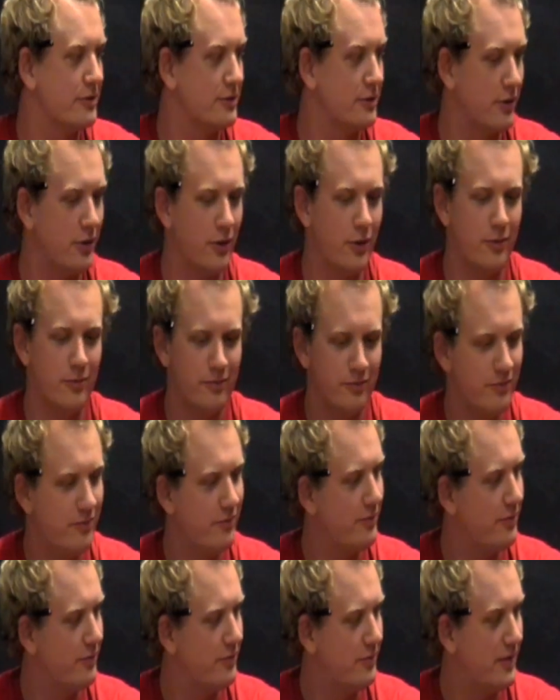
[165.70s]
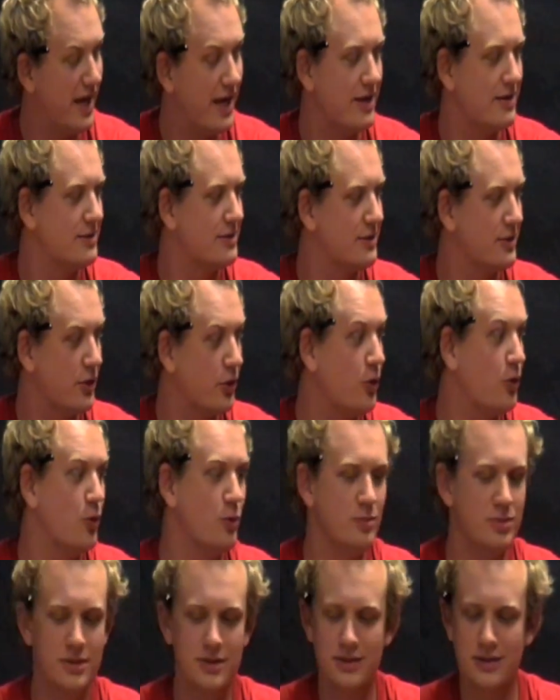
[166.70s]
So, thanks,
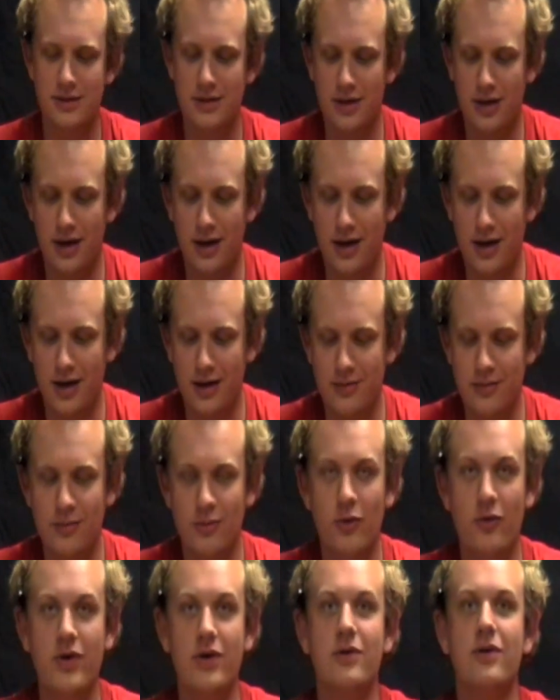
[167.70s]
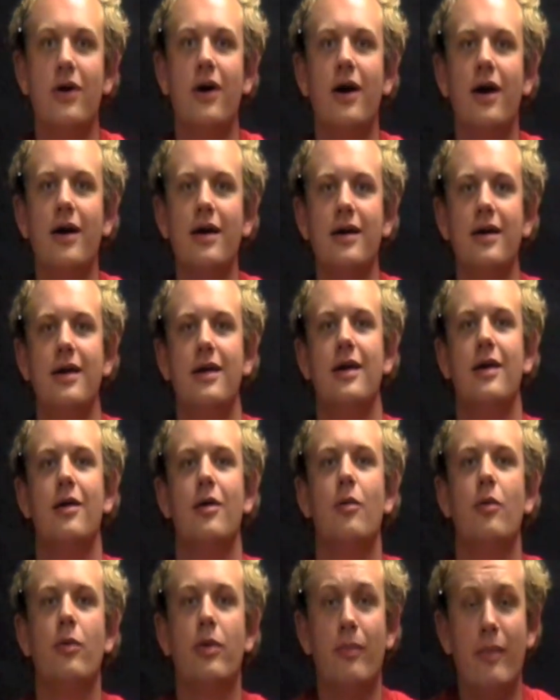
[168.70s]
Scoobs. Moving along,
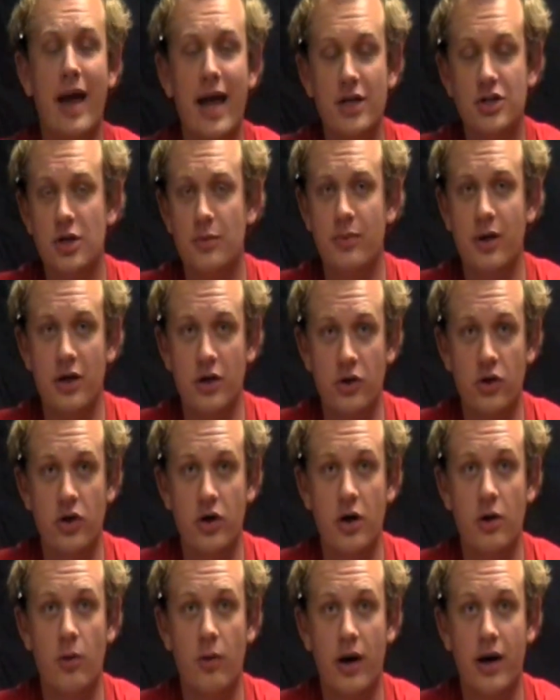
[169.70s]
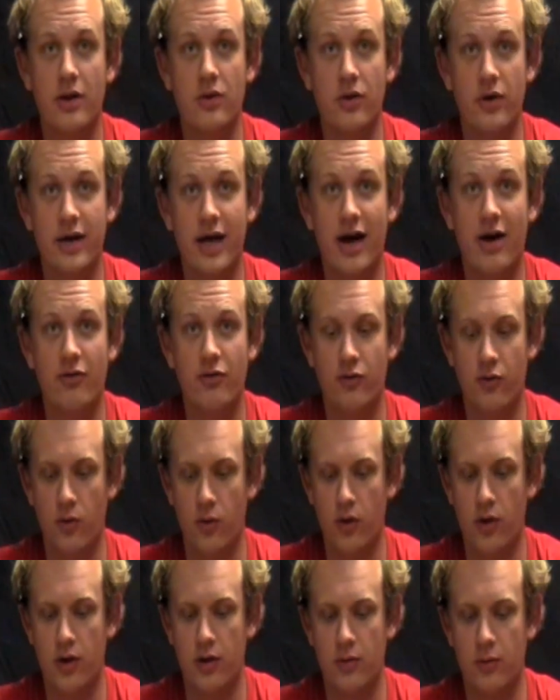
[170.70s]
the matchup that you're going to want to look out
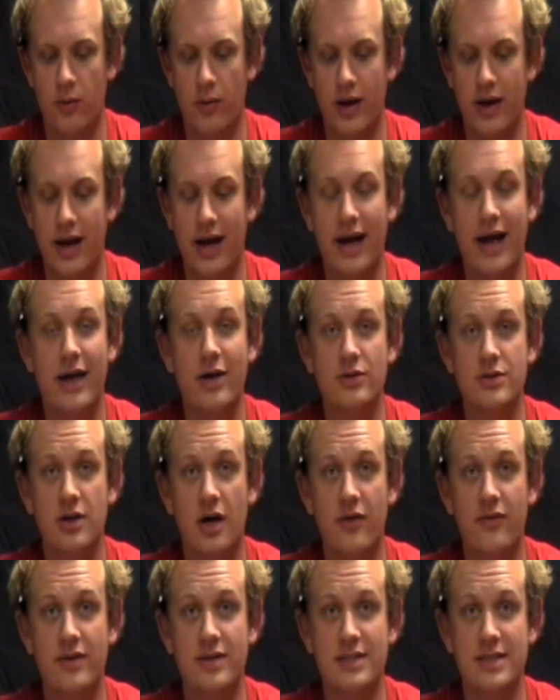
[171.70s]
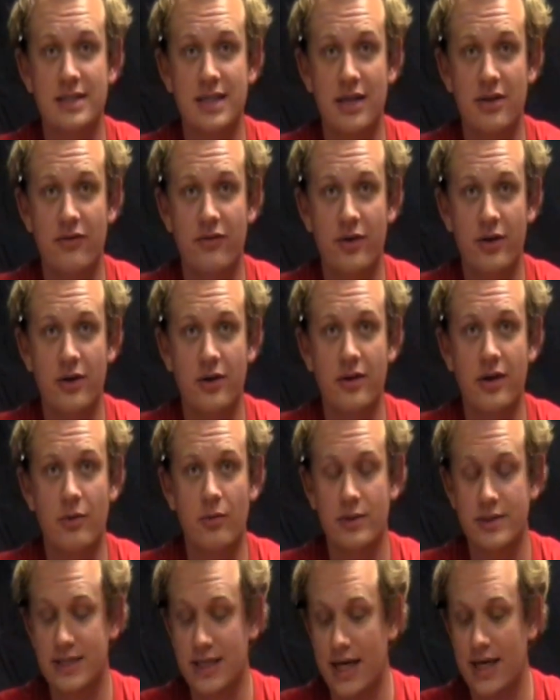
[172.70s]
for when NIU's offense is on the field and
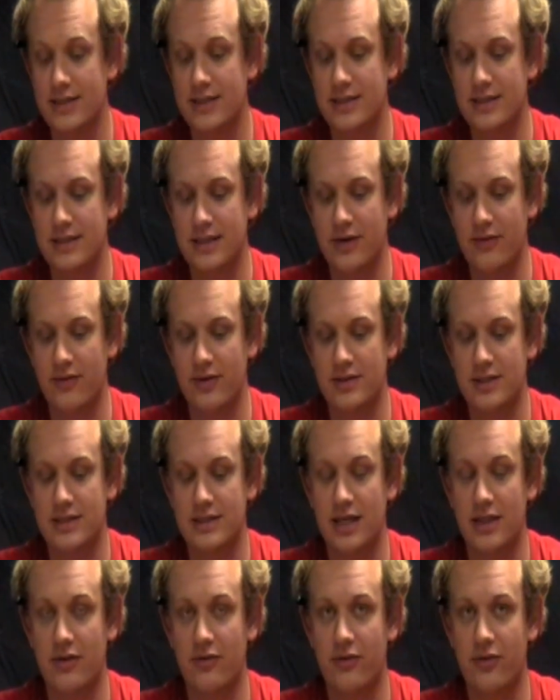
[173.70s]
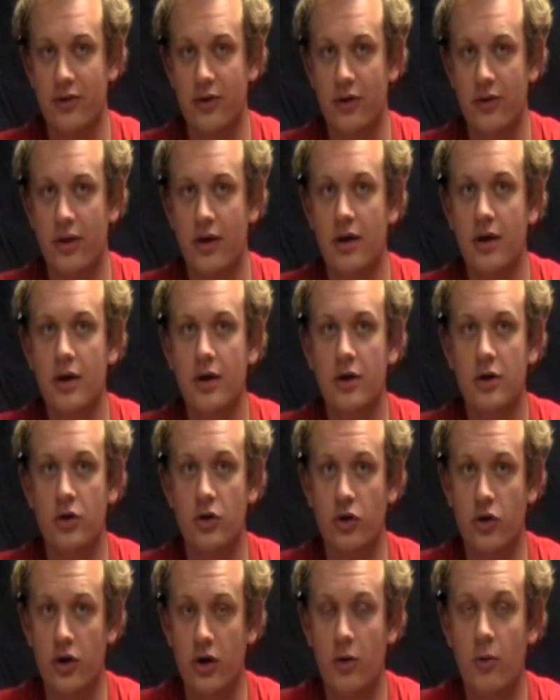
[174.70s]
Wisconsin's defense is on the field.
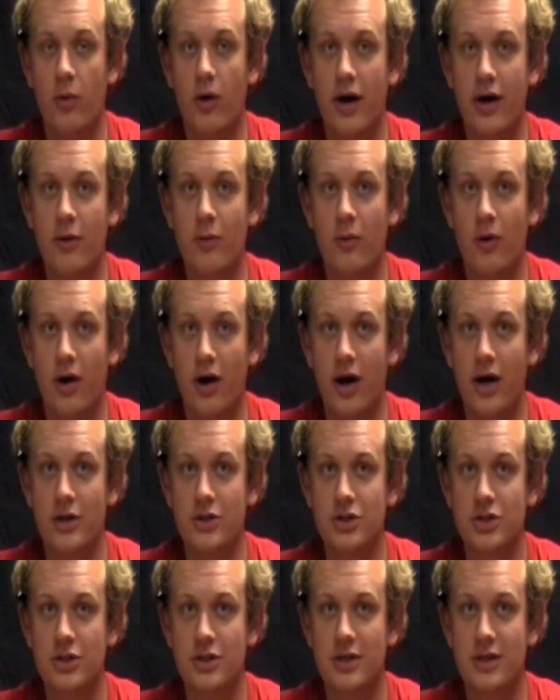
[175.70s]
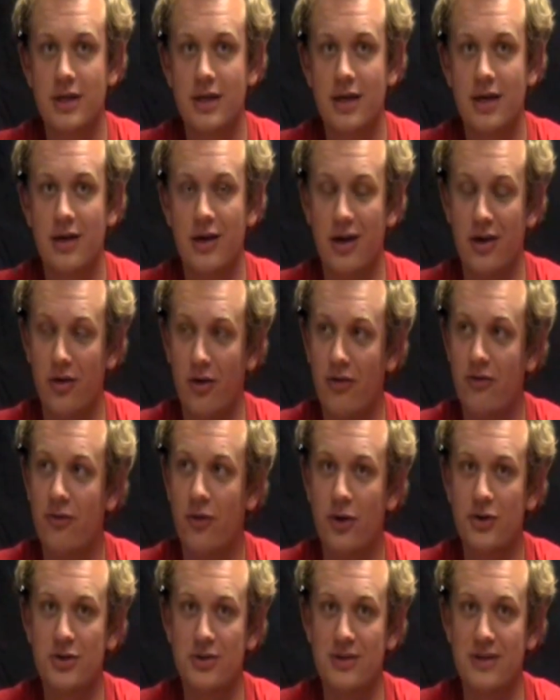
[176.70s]
You're going to want to watch,
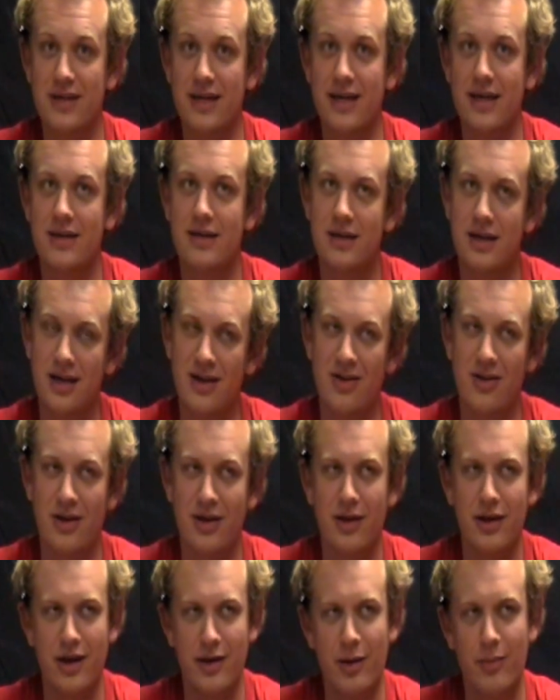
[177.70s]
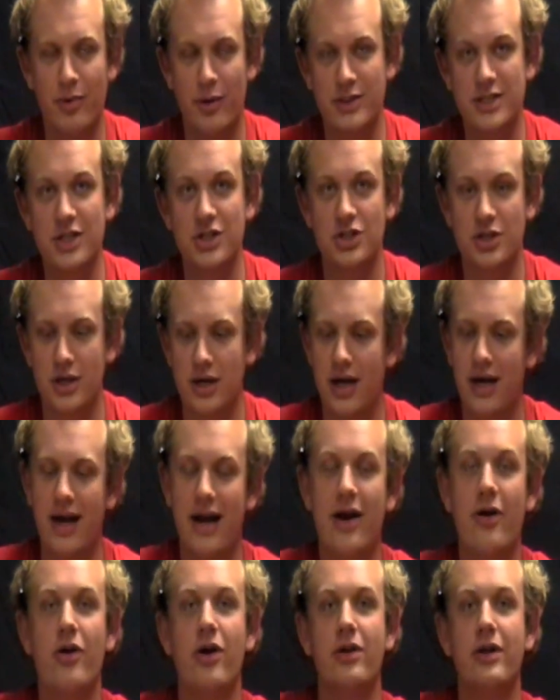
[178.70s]
unfortunately, a position in an
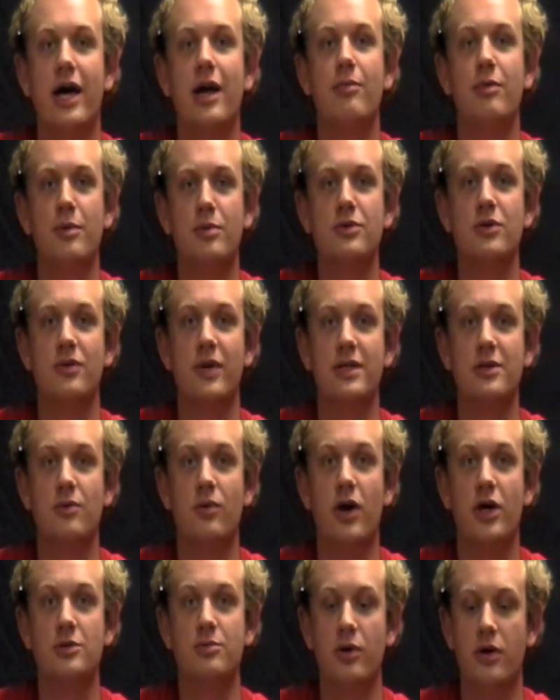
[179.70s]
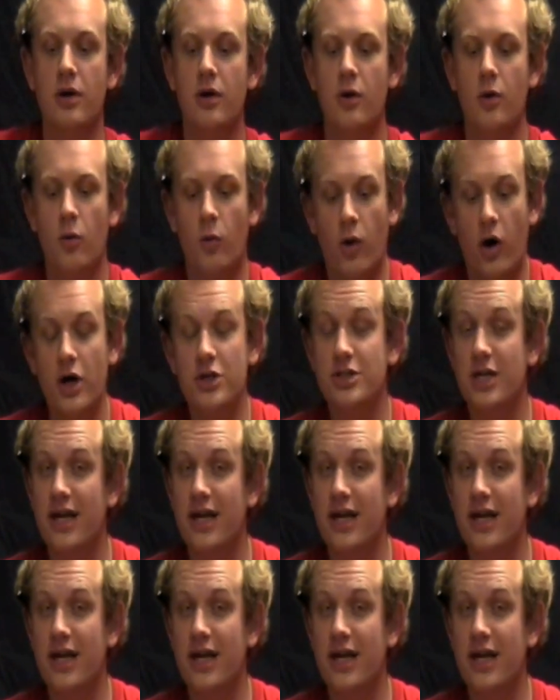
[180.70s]
area a lot of people don't like to watch, but watch